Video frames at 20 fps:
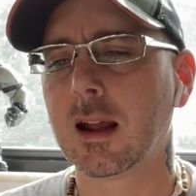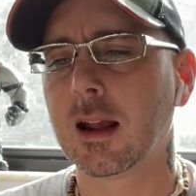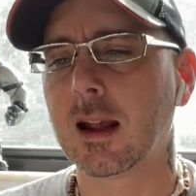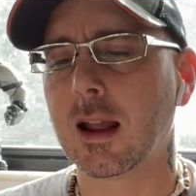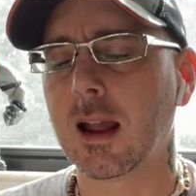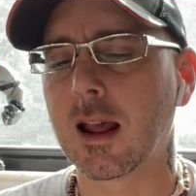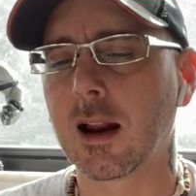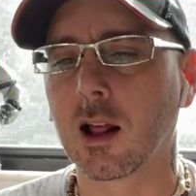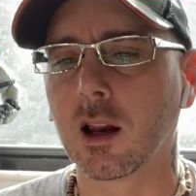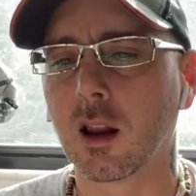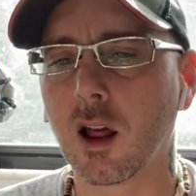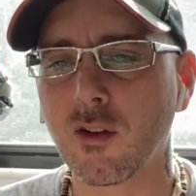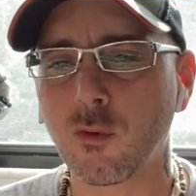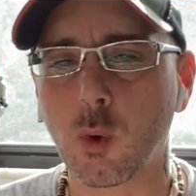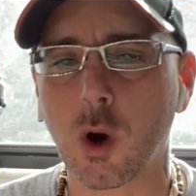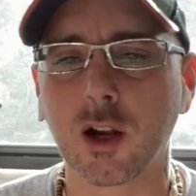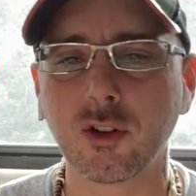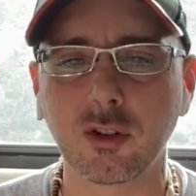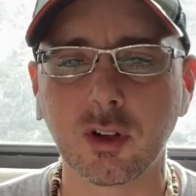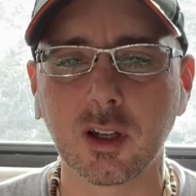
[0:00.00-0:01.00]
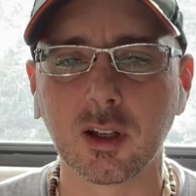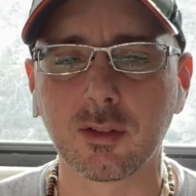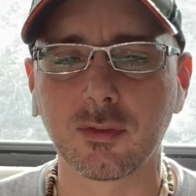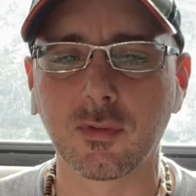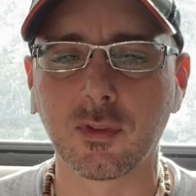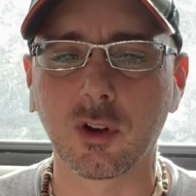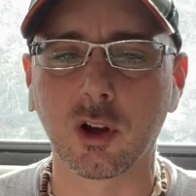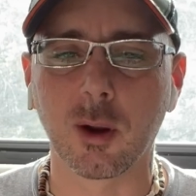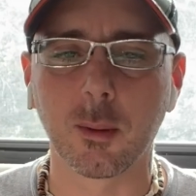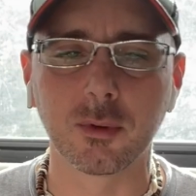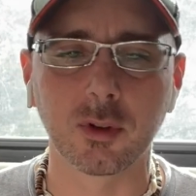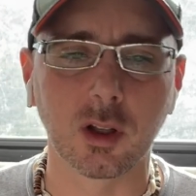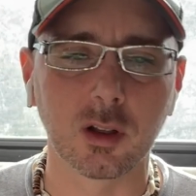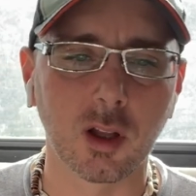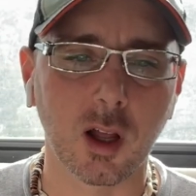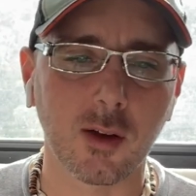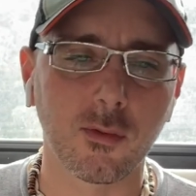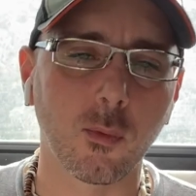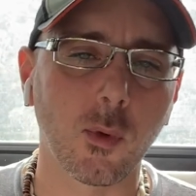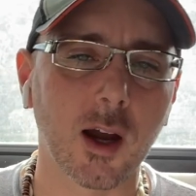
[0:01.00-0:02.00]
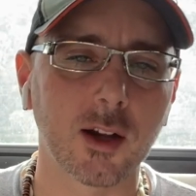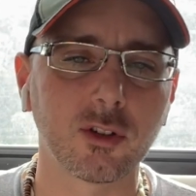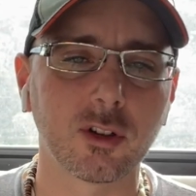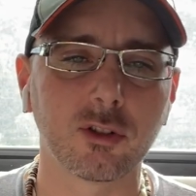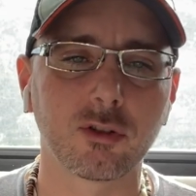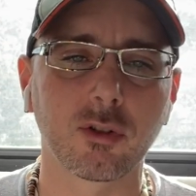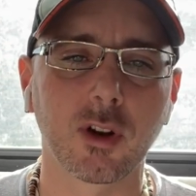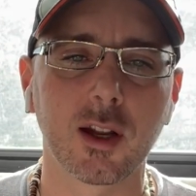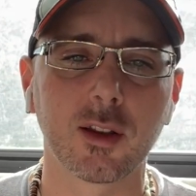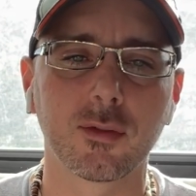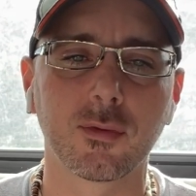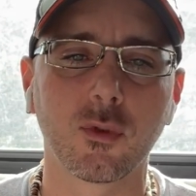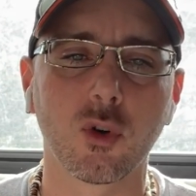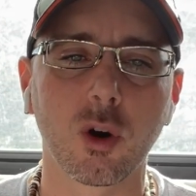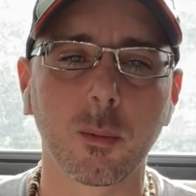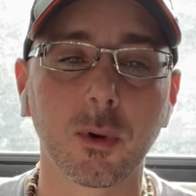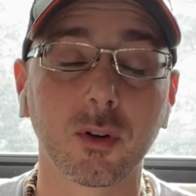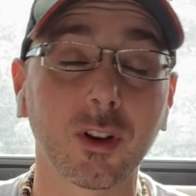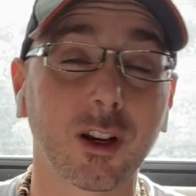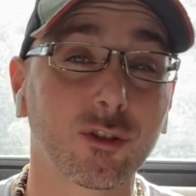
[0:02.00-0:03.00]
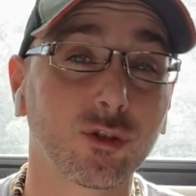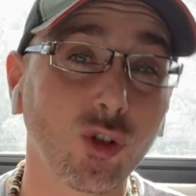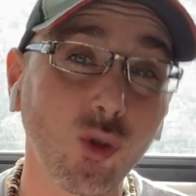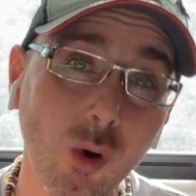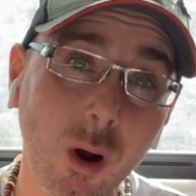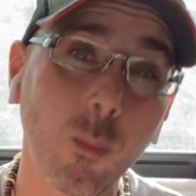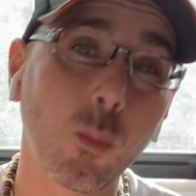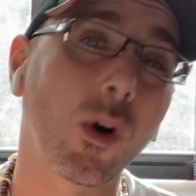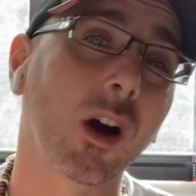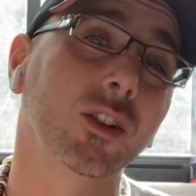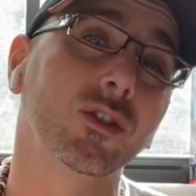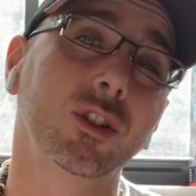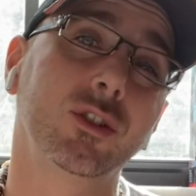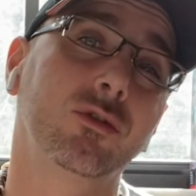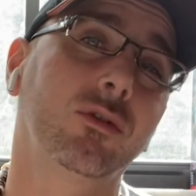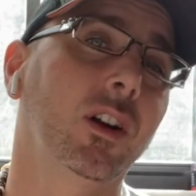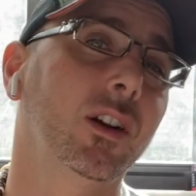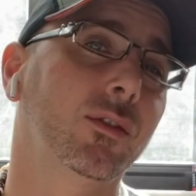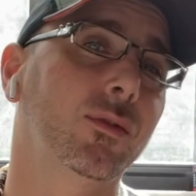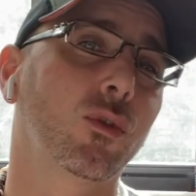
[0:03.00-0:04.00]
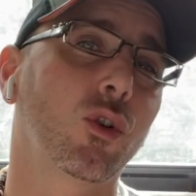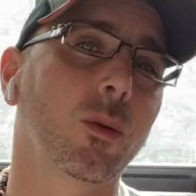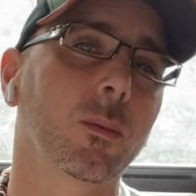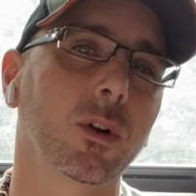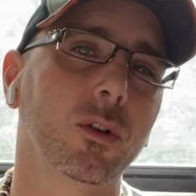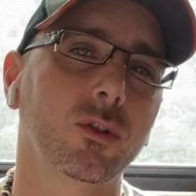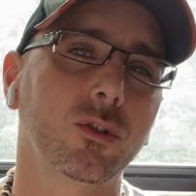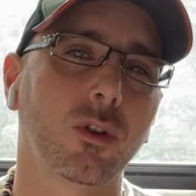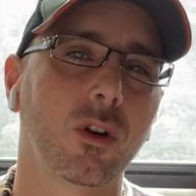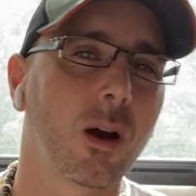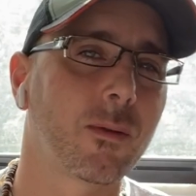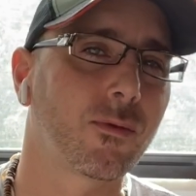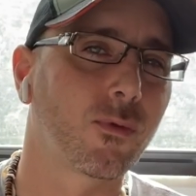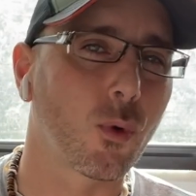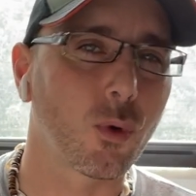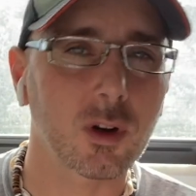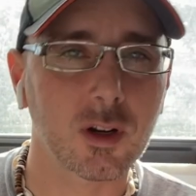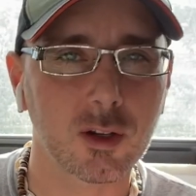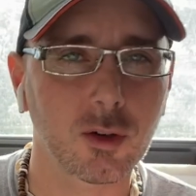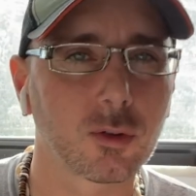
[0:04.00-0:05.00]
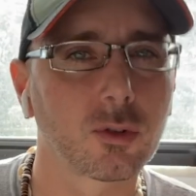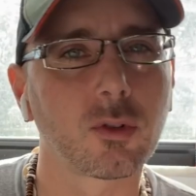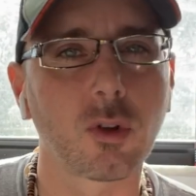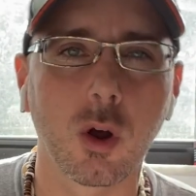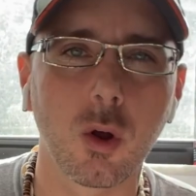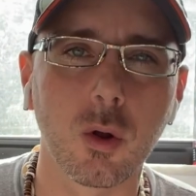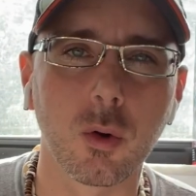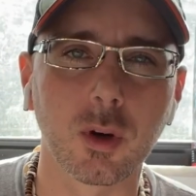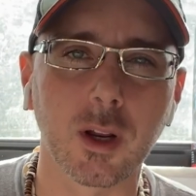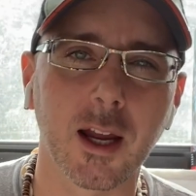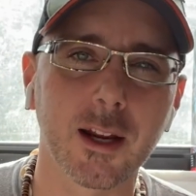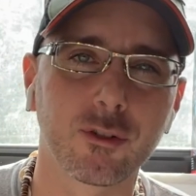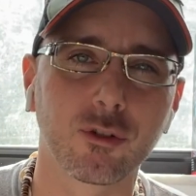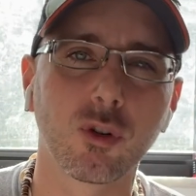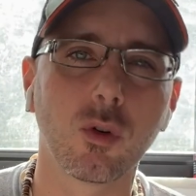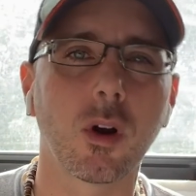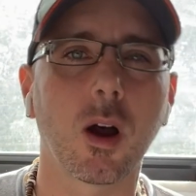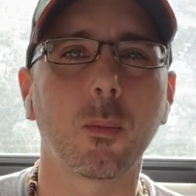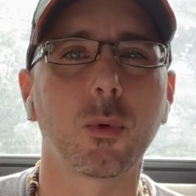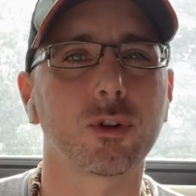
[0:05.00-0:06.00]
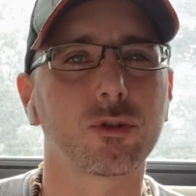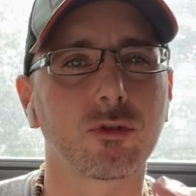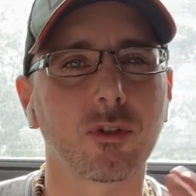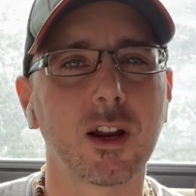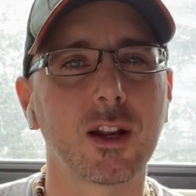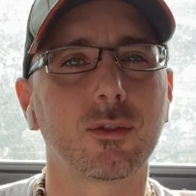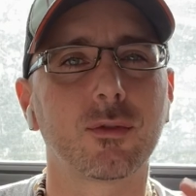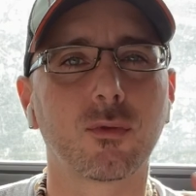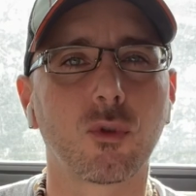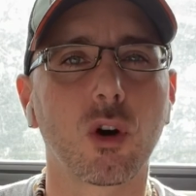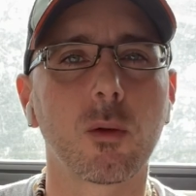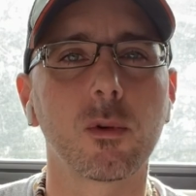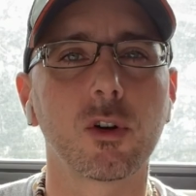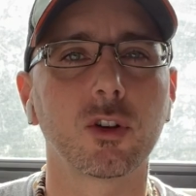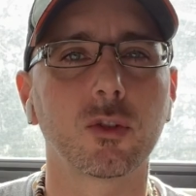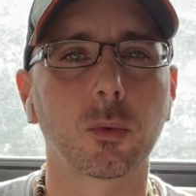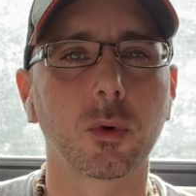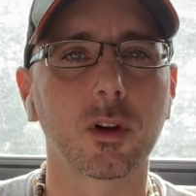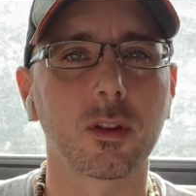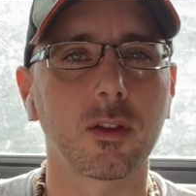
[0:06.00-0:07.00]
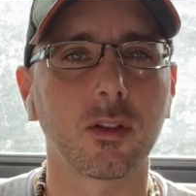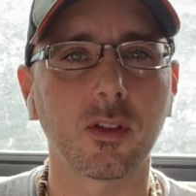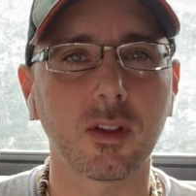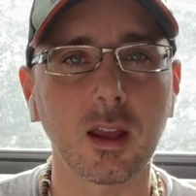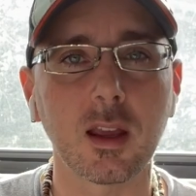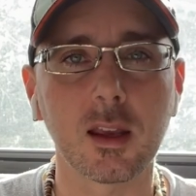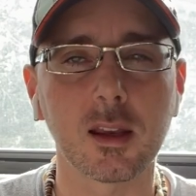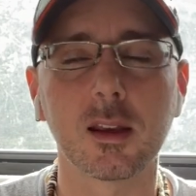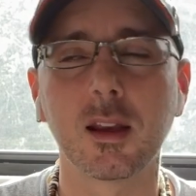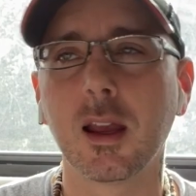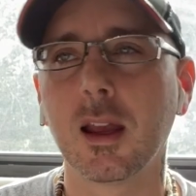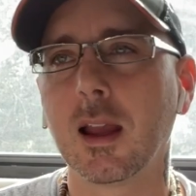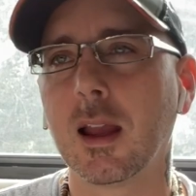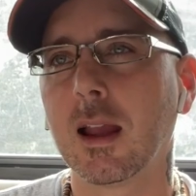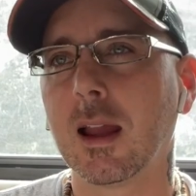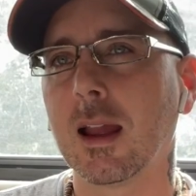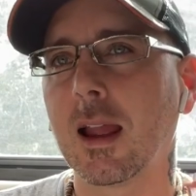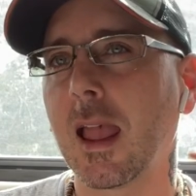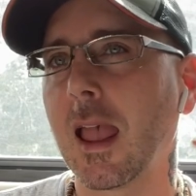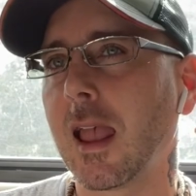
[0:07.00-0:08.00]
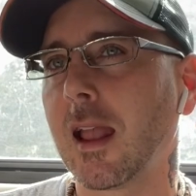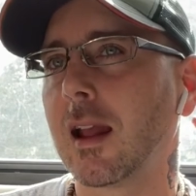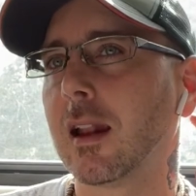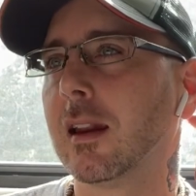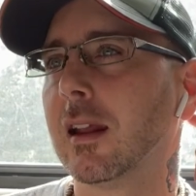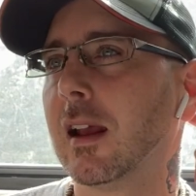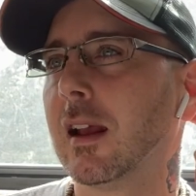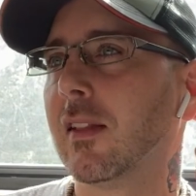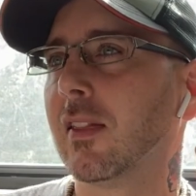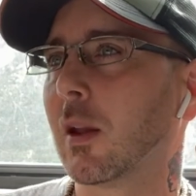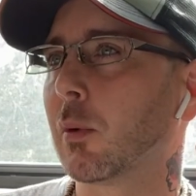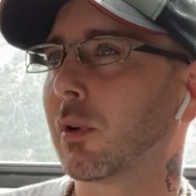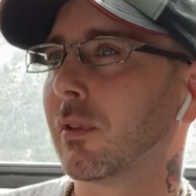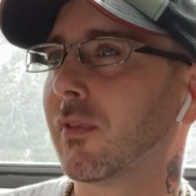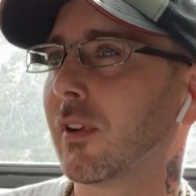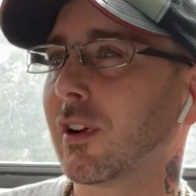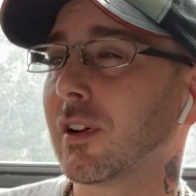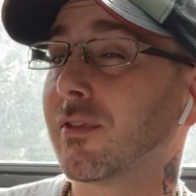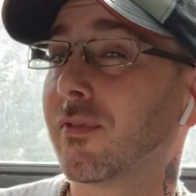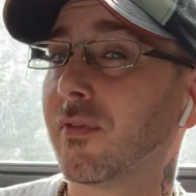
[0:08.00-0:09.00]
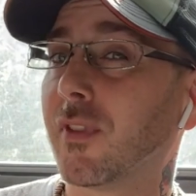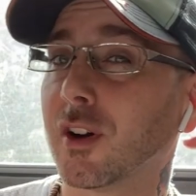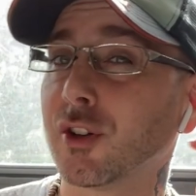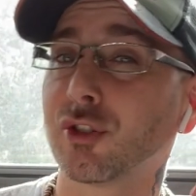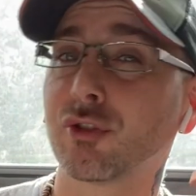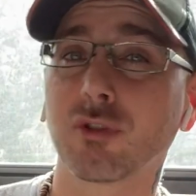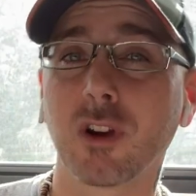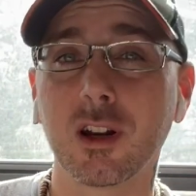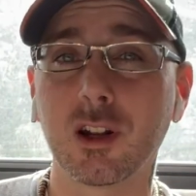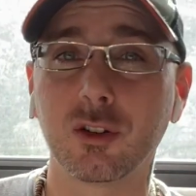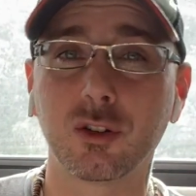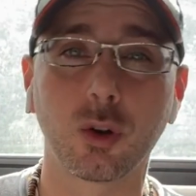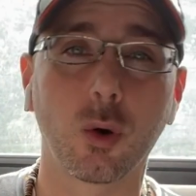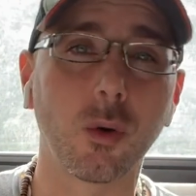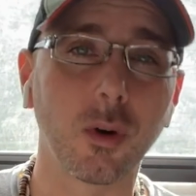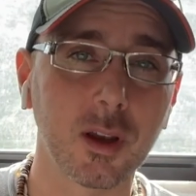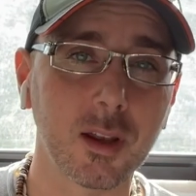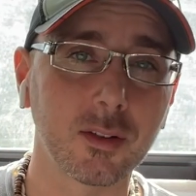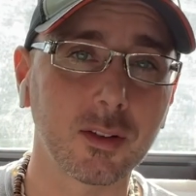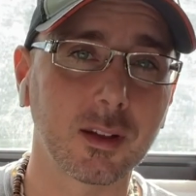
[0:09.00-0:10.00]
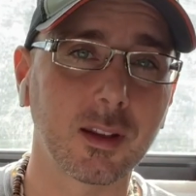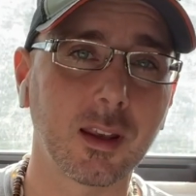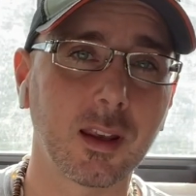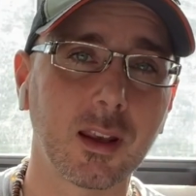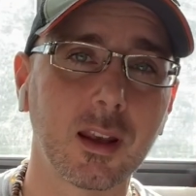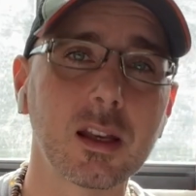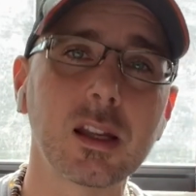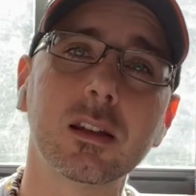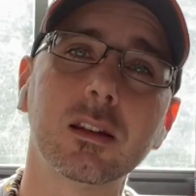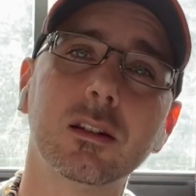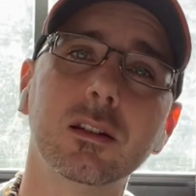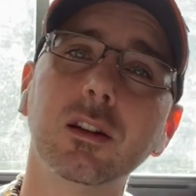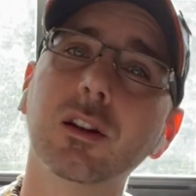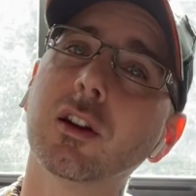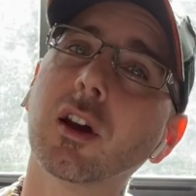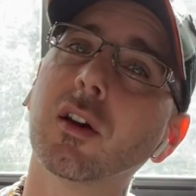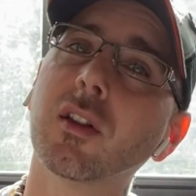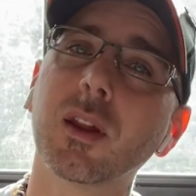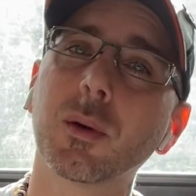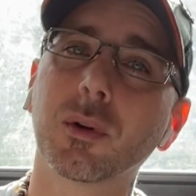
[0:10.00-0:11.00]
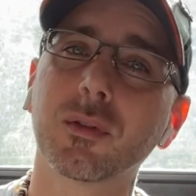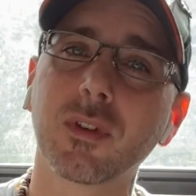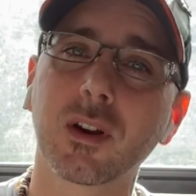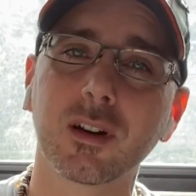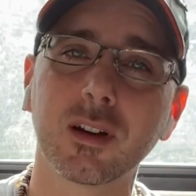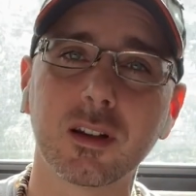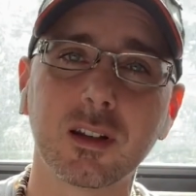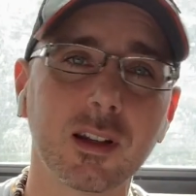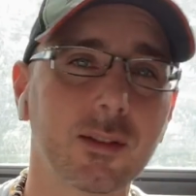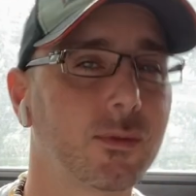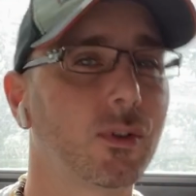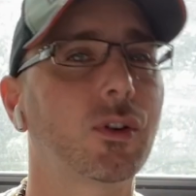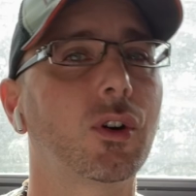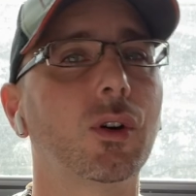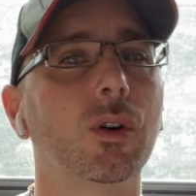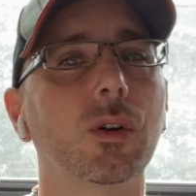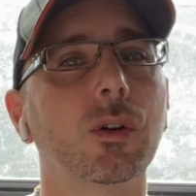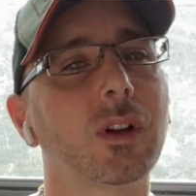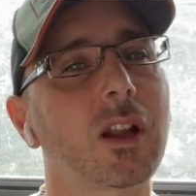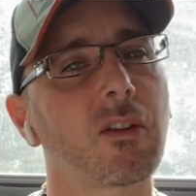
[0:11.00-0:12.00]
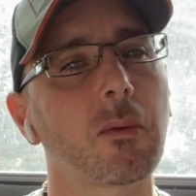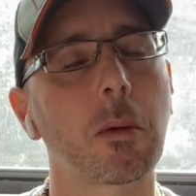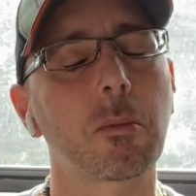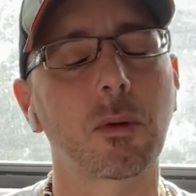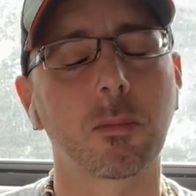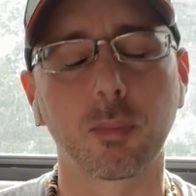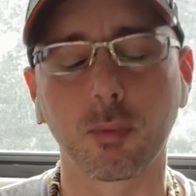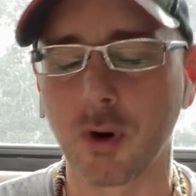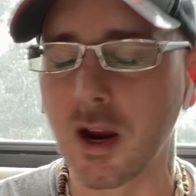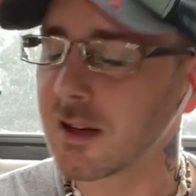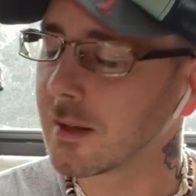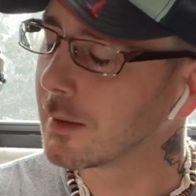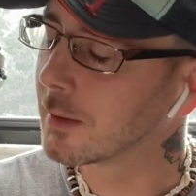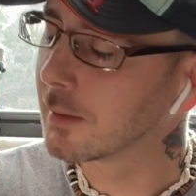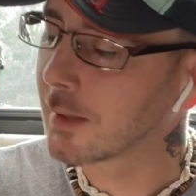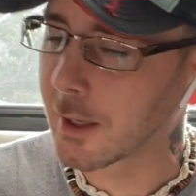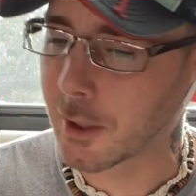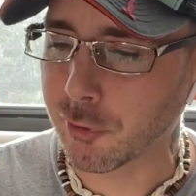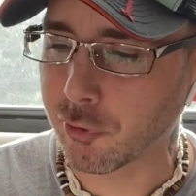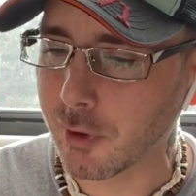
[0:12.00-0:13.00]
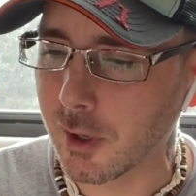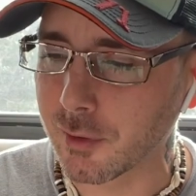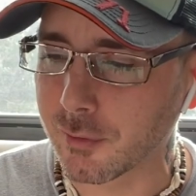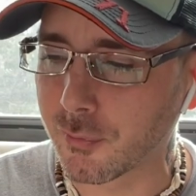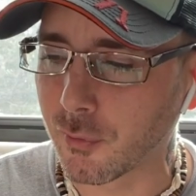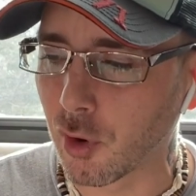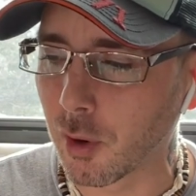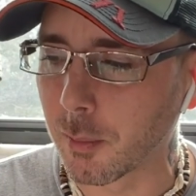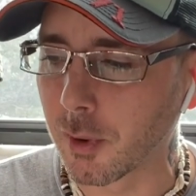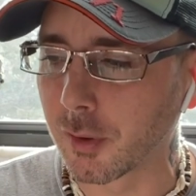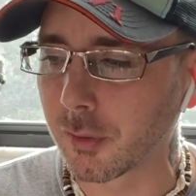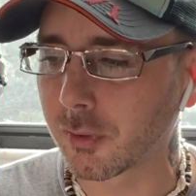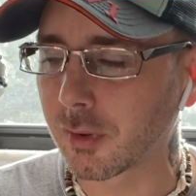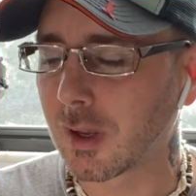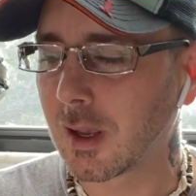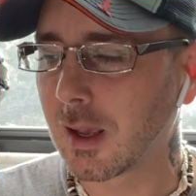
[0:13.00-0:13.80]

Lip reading: And I love watching his films. I love watching Transformers. I grew up watching Transformers. You know, I'm 40 years old. I grew up when Transformers were a thing. And they were a very frustrating toy as a kid. You know, they were very difficult. I remember breaking a lot of Transformers.